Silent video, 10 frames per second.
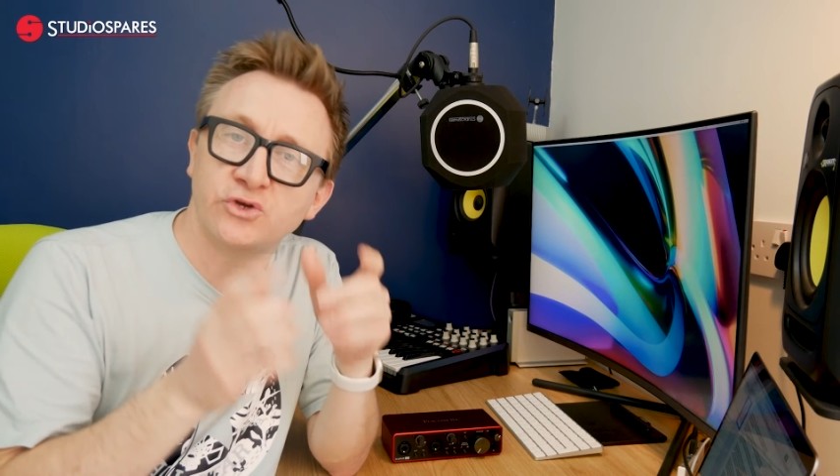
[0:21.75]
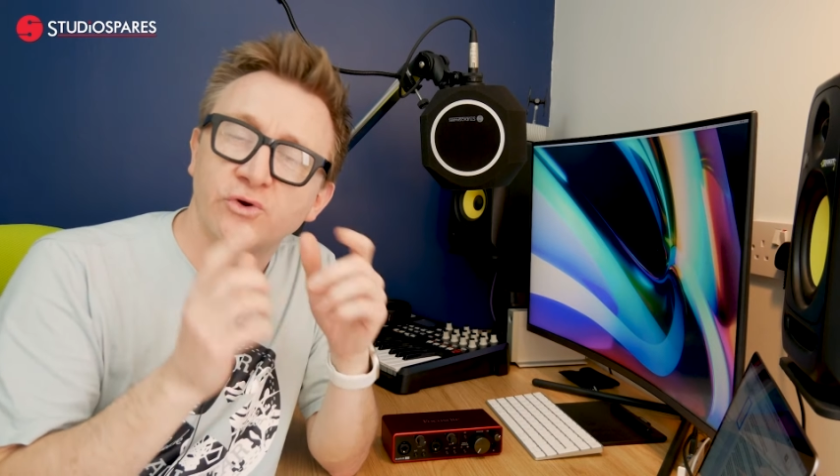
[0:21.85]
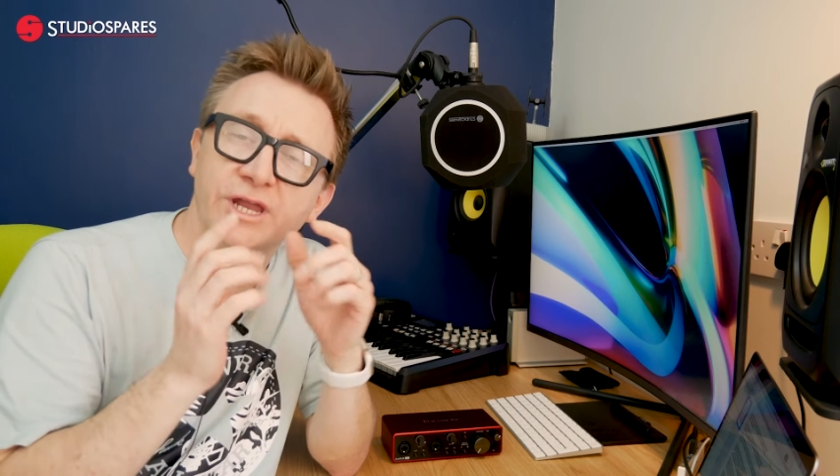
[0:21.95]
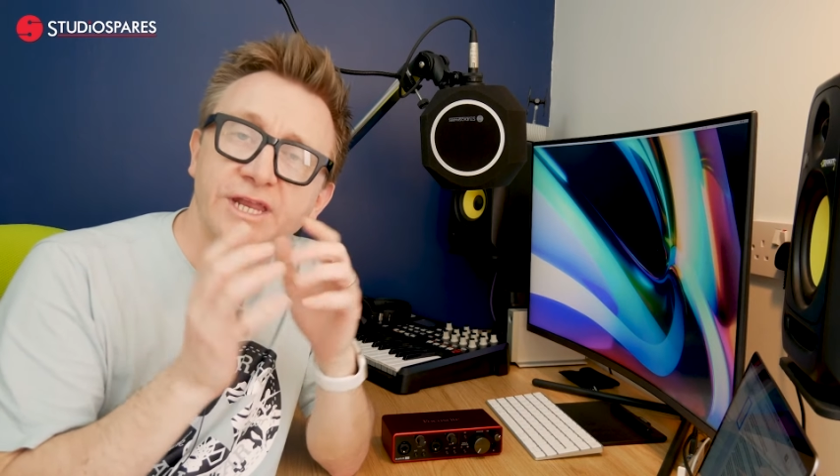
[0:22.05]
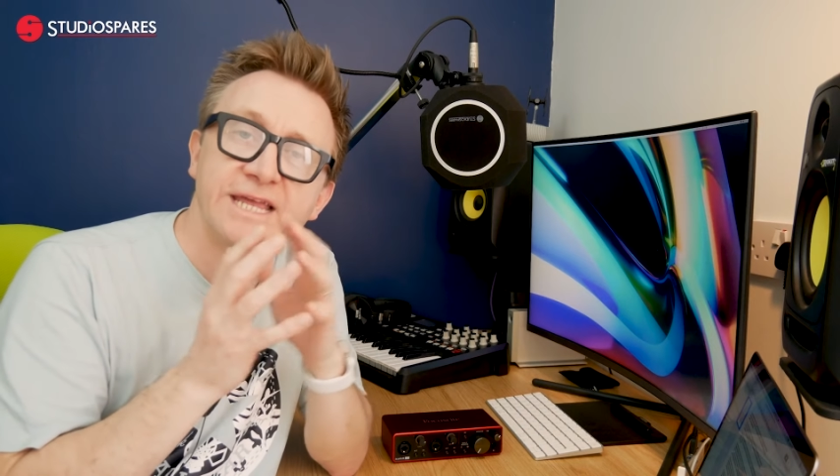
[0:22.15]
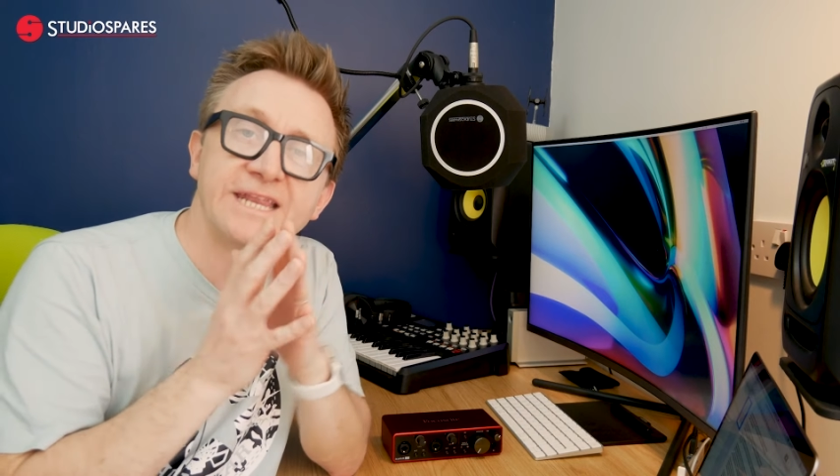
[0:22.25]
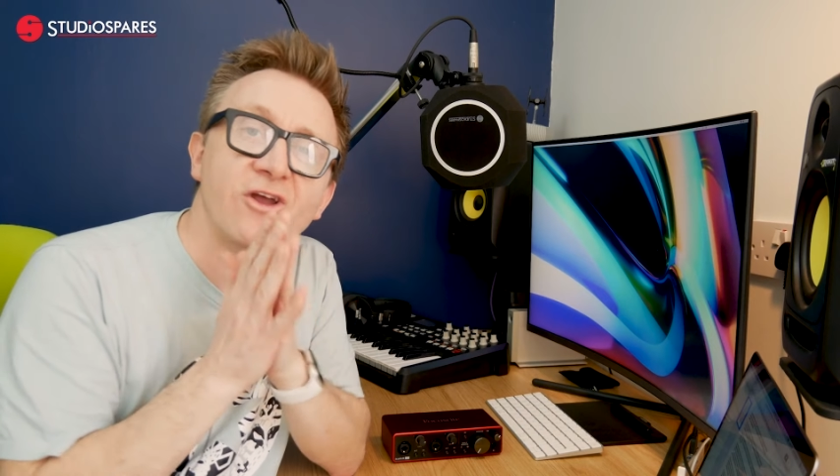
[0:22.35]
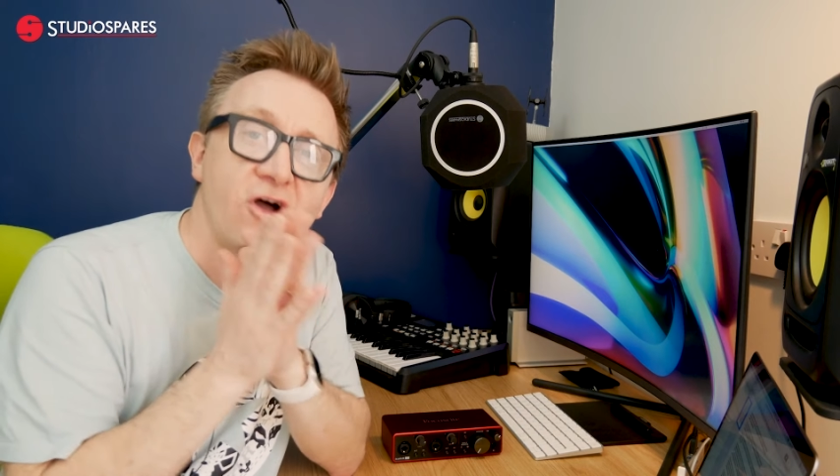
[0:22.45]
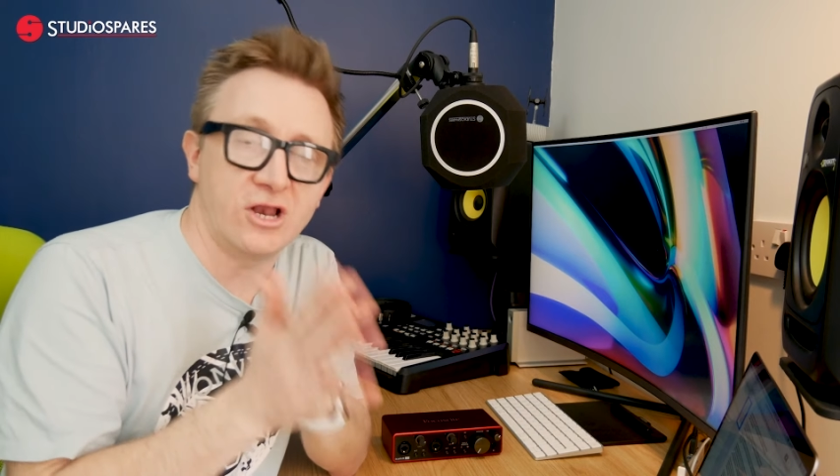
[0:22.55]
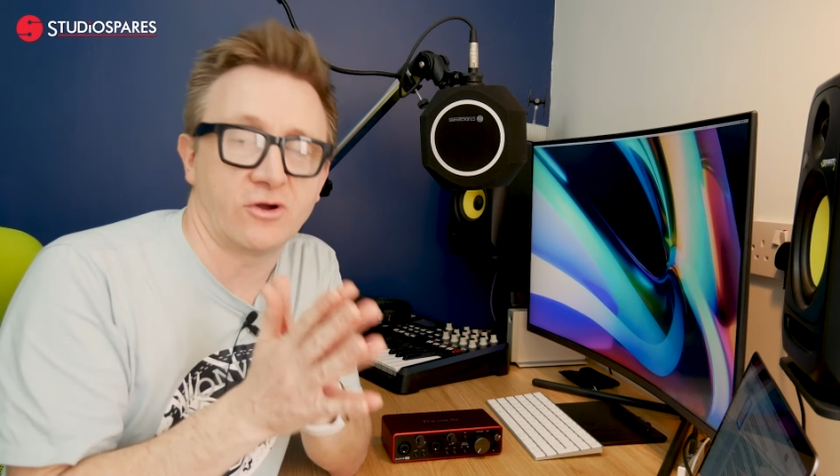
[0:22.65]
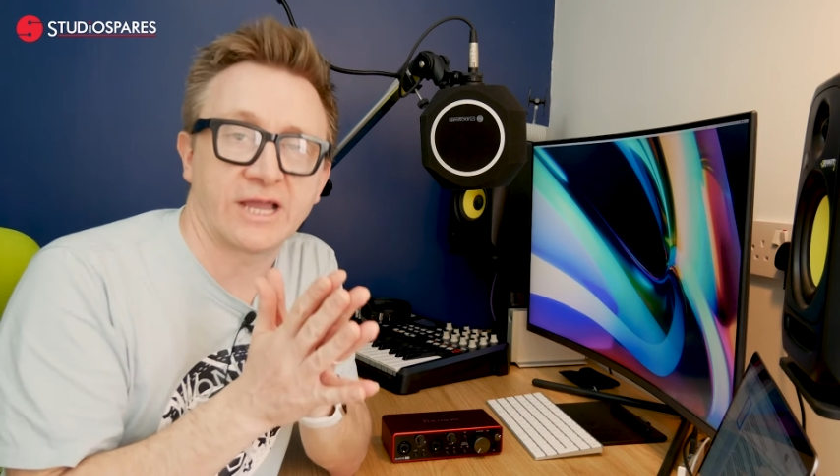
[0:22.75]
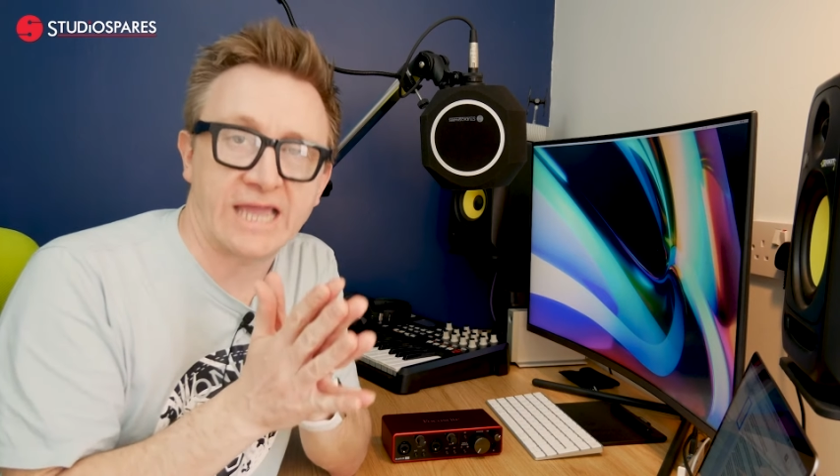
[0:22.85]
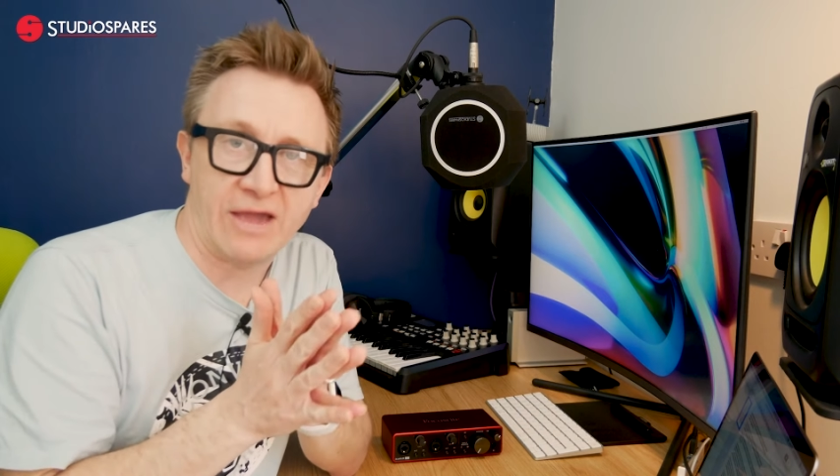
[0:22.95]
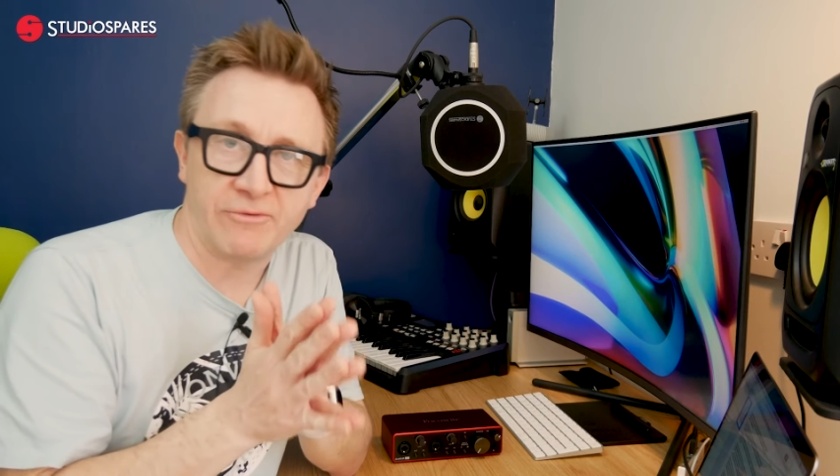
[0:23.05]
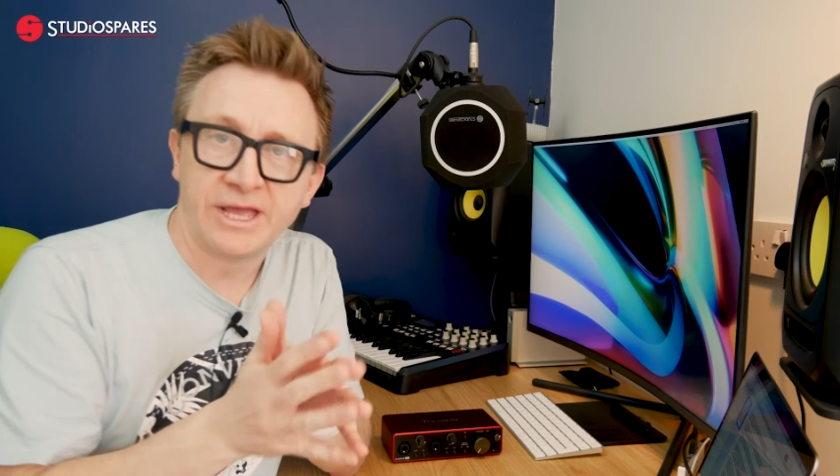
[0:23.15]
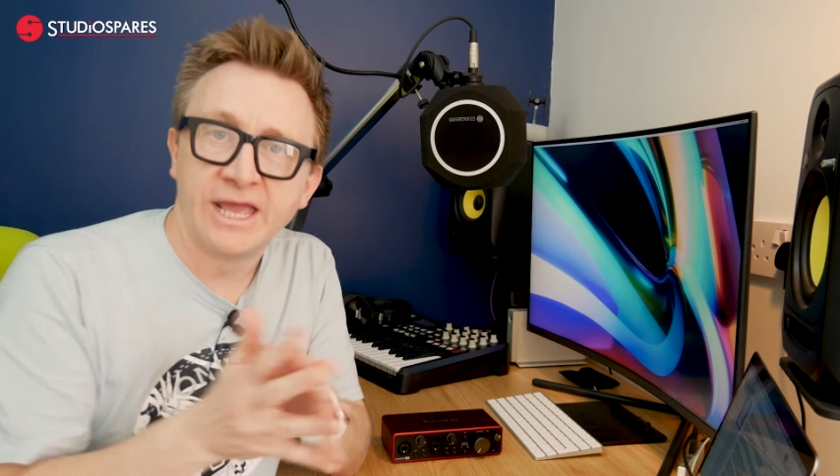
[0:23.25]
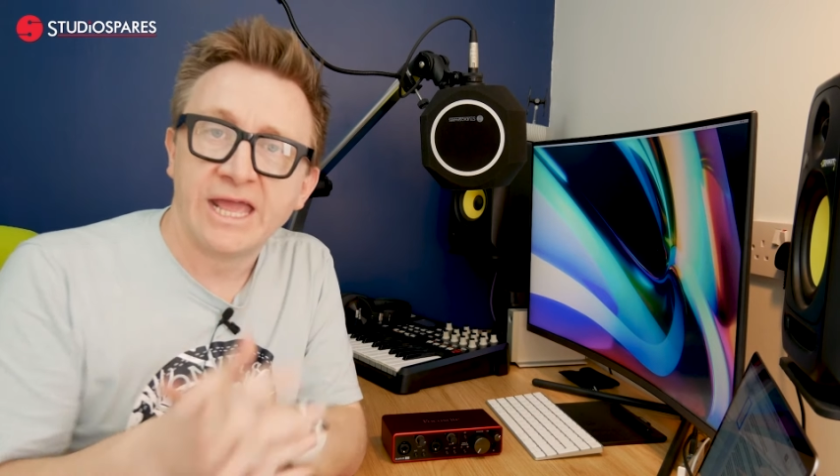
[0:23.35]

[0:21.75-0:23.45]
you're going to need an iLok account.